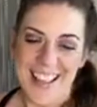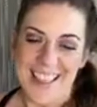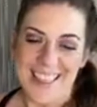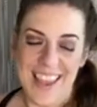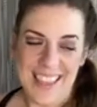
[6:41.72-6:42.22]

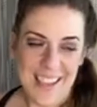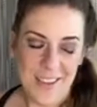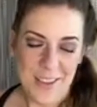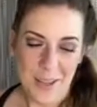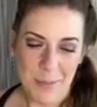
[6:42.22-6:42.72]
that's how
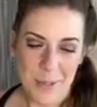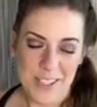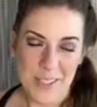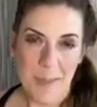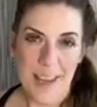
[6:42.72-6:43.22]
you can
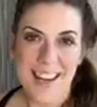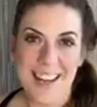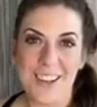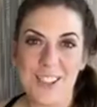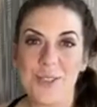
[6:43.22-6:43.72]
participate in
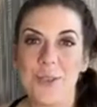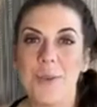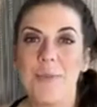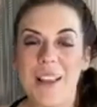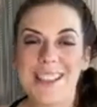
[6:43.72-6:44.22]
our
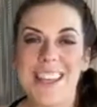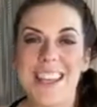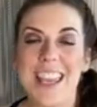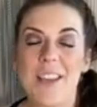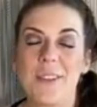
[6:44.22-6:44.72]
school
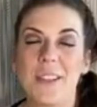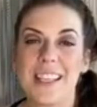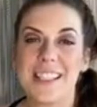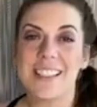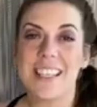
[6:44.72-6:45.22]
blessing. If you'd
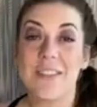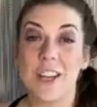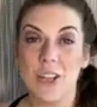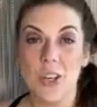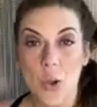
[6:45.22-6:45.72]
like to leave
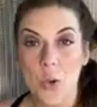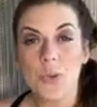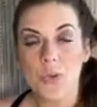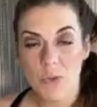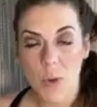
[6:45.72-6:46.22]
a
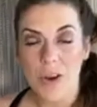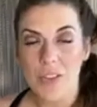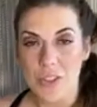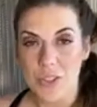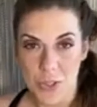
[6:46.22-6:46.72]
note for
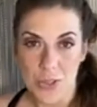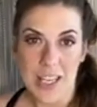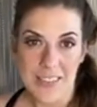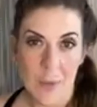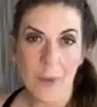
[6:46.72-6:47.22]
the
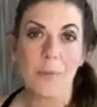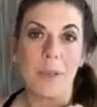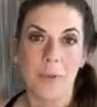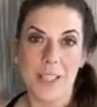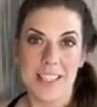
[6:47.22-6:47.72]
student that will
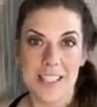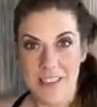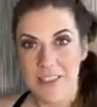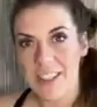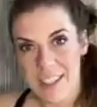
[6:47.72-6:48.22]
be
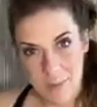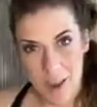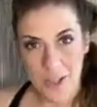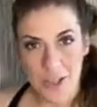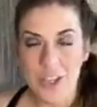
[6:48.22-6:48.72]
receiving the
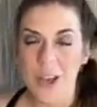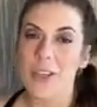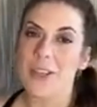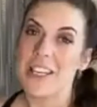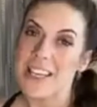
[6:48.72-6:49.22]
spider gel,
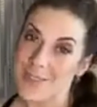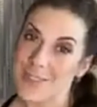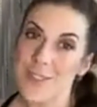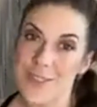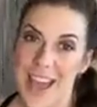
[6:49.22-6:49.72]
you can
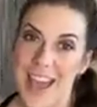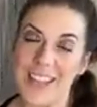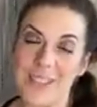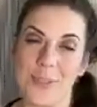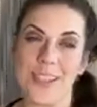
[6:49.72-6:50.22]
even do that.
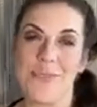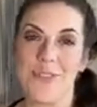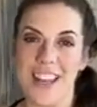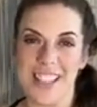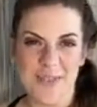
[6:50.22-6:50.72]
It's really
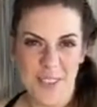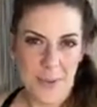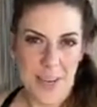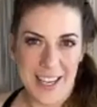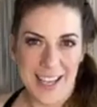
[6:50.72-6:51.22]
fun. It's a fun
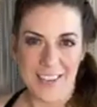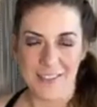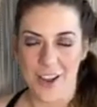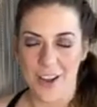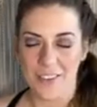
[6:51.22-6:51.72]
way to get
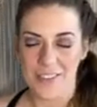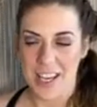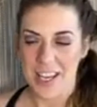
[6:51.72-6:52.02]
involved.